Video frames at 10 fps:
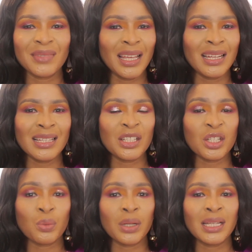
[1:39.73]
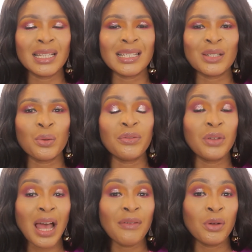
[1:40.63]
it is just what it is. So if
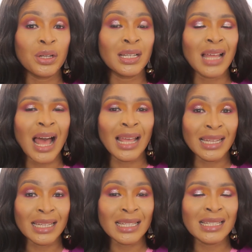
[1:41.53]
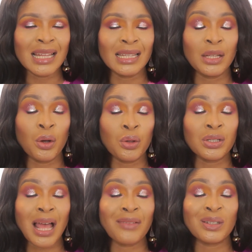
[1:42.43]
you have hooded eyelids and you
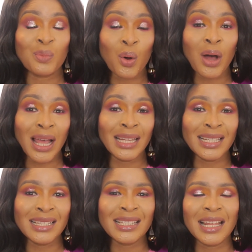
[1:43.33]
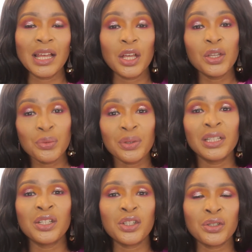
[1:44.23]
also have small eyelids, you
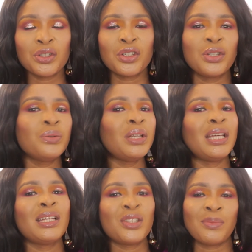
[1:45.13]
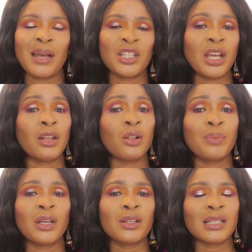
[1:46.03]
really should tune in to my channel,
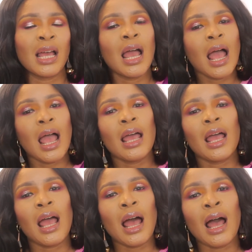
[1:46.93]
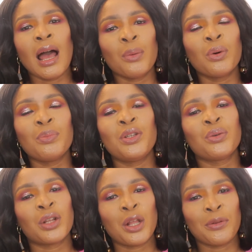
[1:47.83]
because I will be
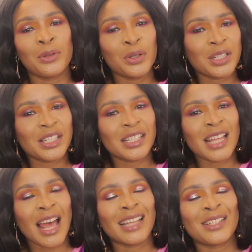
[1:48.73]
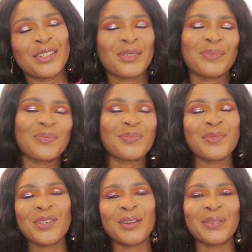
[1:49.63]
doing a lot of looks that,
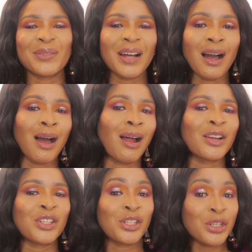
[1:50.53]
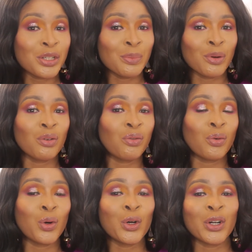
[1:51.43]
you know, are suitable
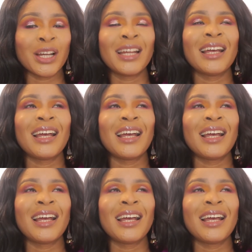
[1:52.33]
for